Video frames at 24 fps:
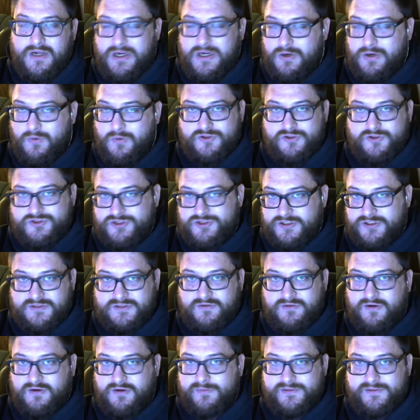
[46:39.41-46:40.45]
or just
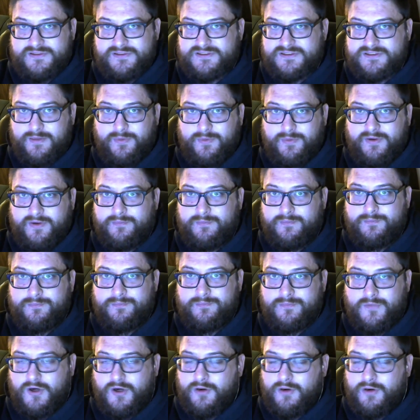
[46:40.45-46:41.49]
club and sub him,
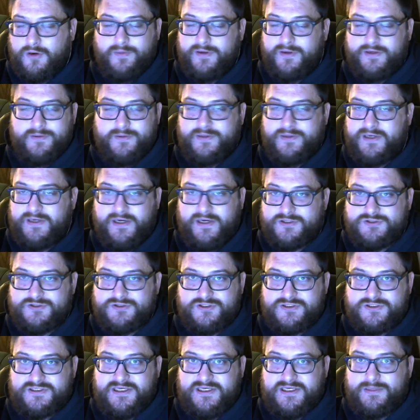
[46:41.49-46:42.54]
and
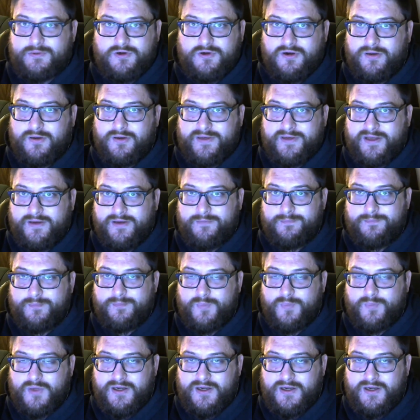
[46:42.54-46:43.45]
just keep clubbing him.